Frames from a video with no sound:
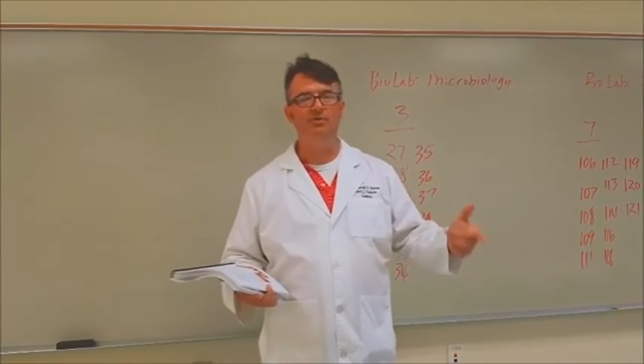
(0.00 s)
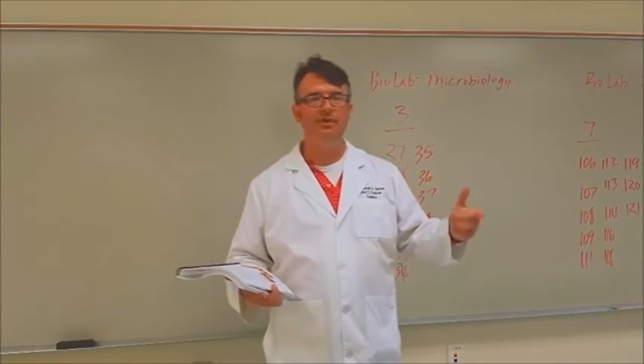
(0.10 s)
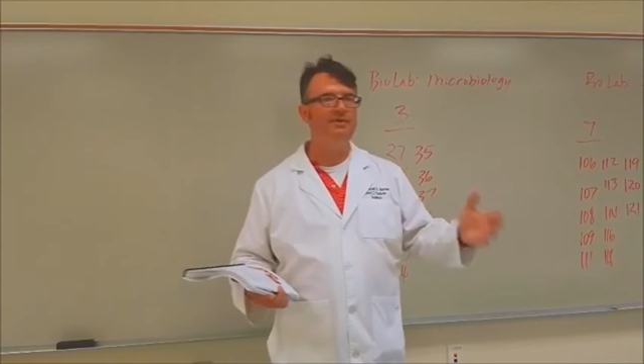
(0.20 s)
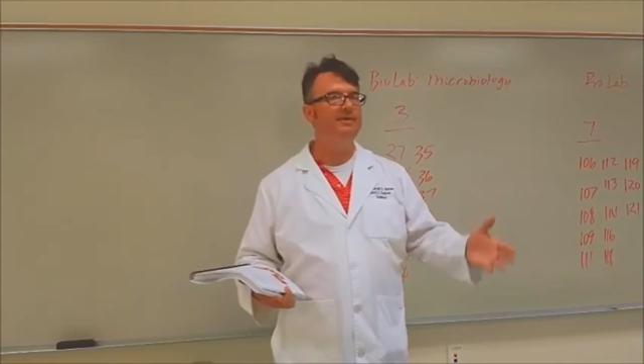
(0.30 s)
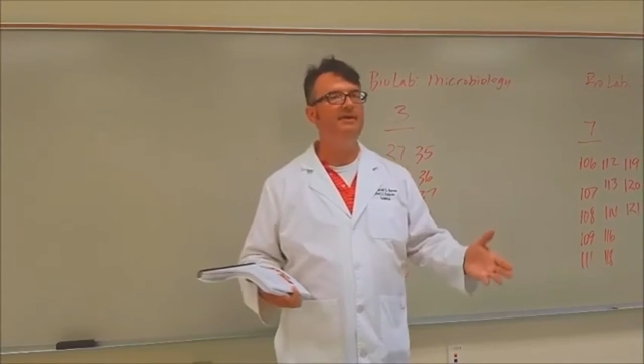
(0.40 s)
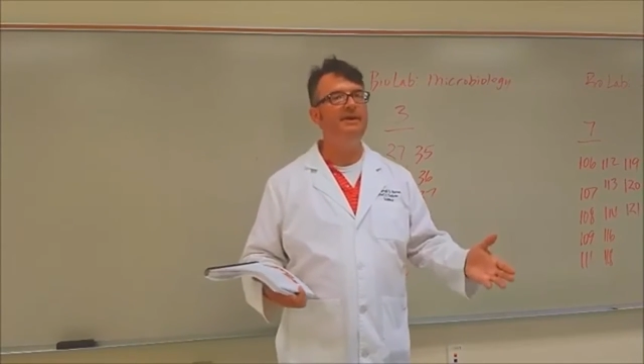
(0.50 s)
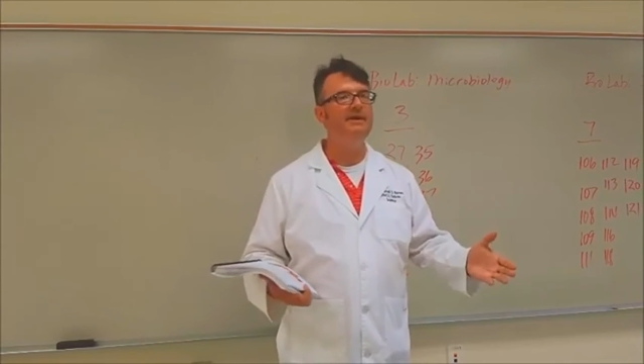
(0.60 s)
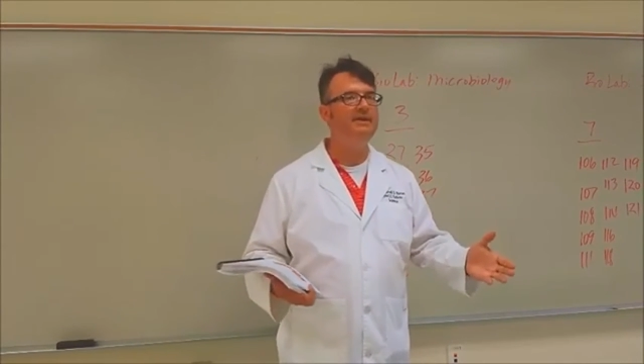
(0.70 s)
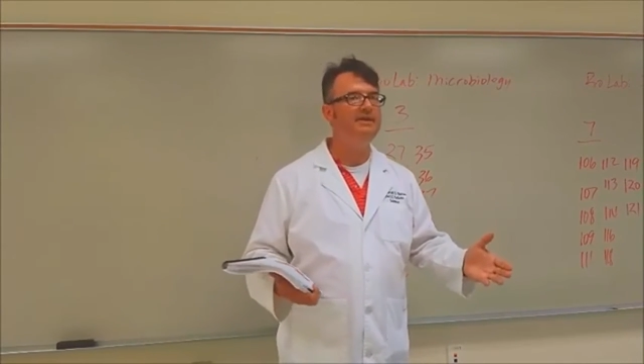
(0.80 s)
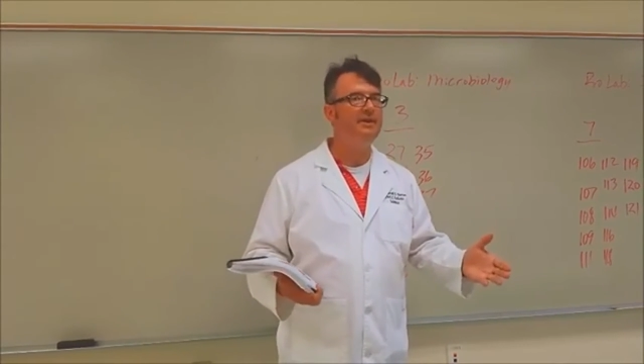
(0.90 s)
rolling
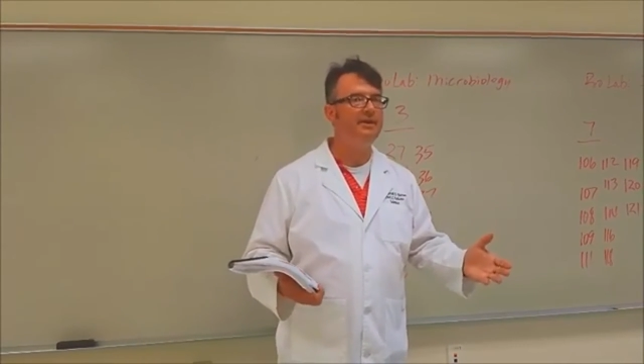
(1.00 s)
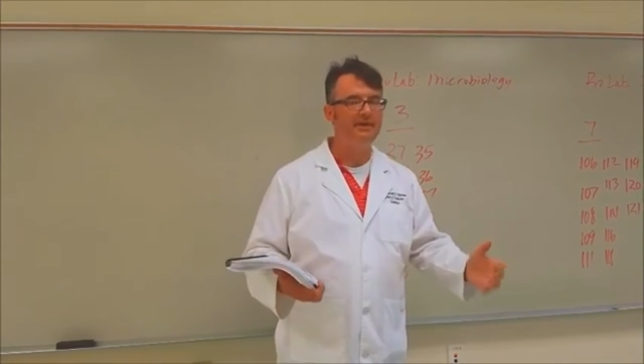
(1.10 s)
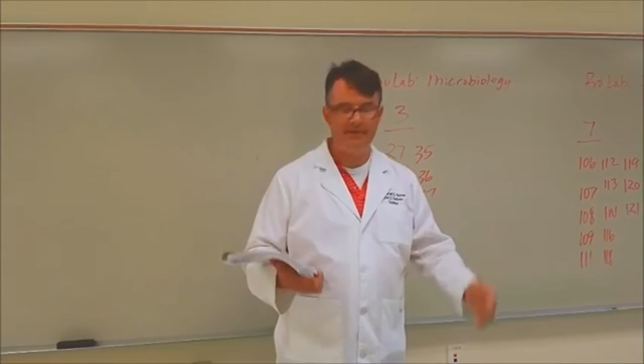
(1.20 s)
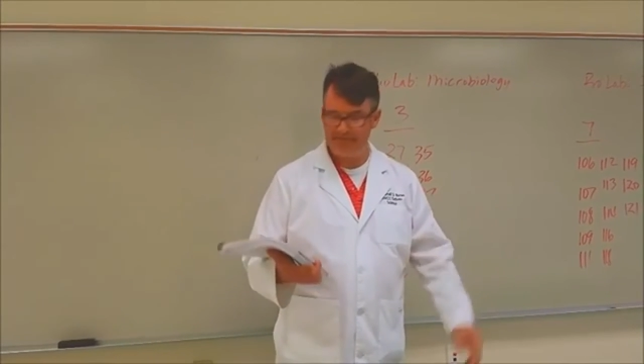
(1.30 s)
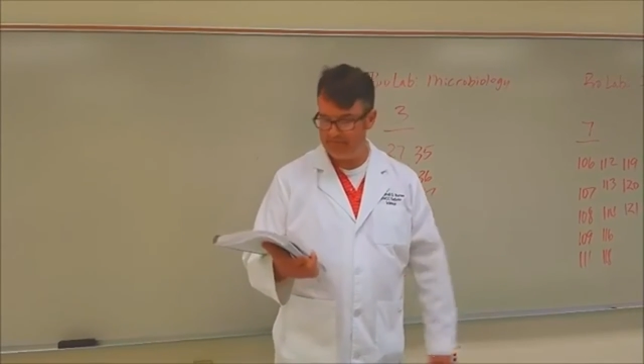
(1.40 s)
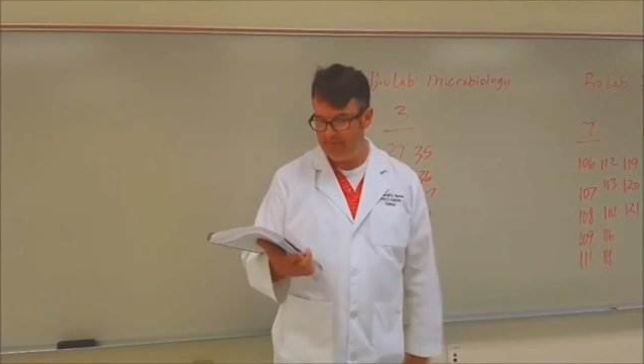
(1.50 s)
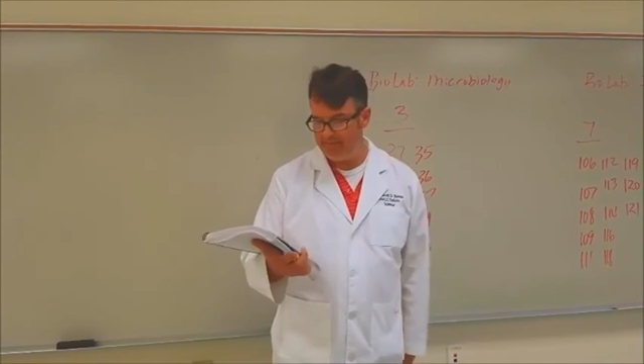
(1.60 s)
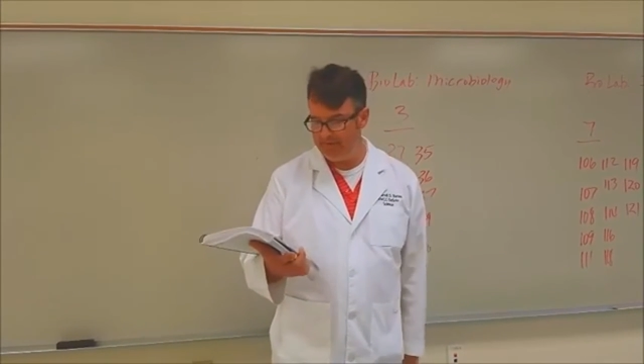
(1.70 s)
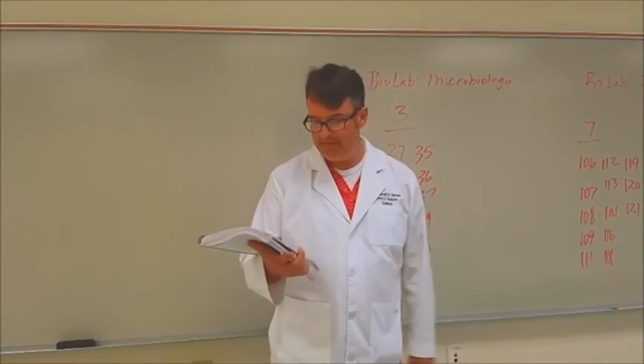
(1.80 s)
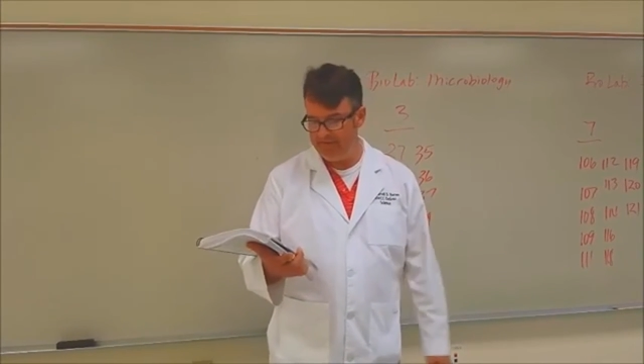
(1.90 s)
around in the yard.
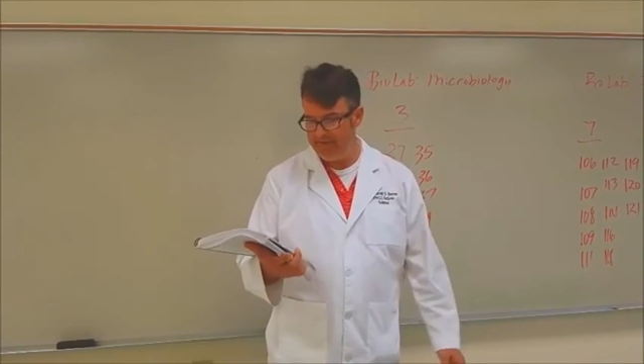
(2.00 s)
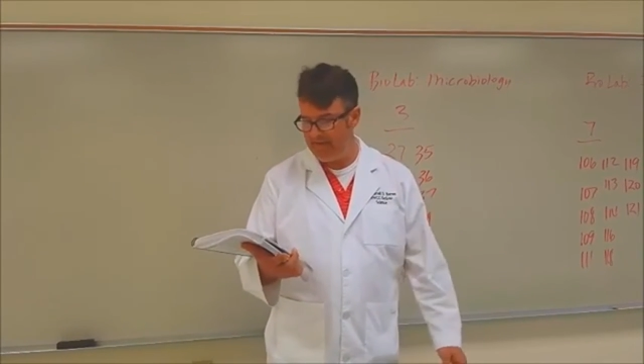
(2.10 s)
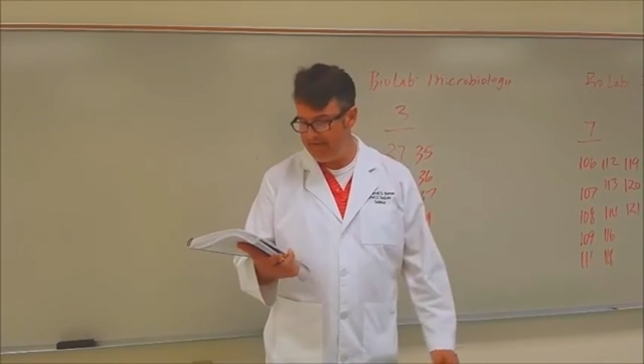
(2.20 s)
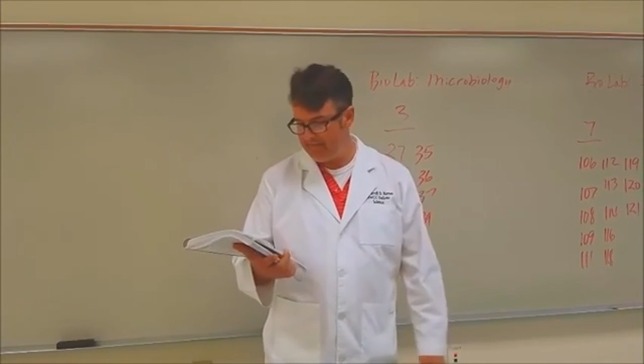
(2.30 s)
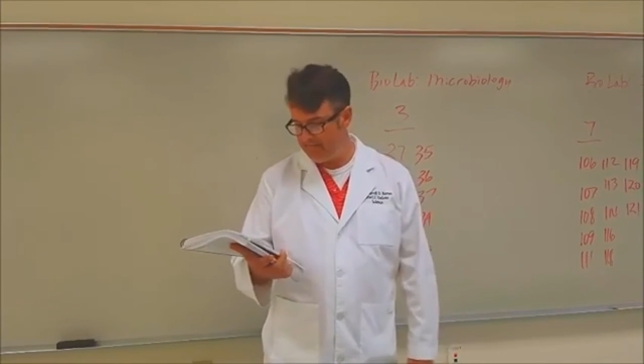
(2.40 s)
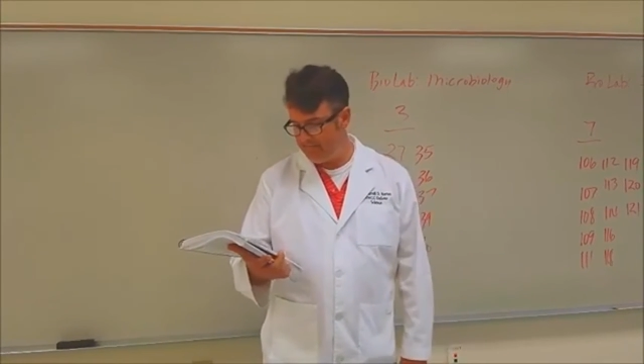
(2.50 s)
Remember to do that.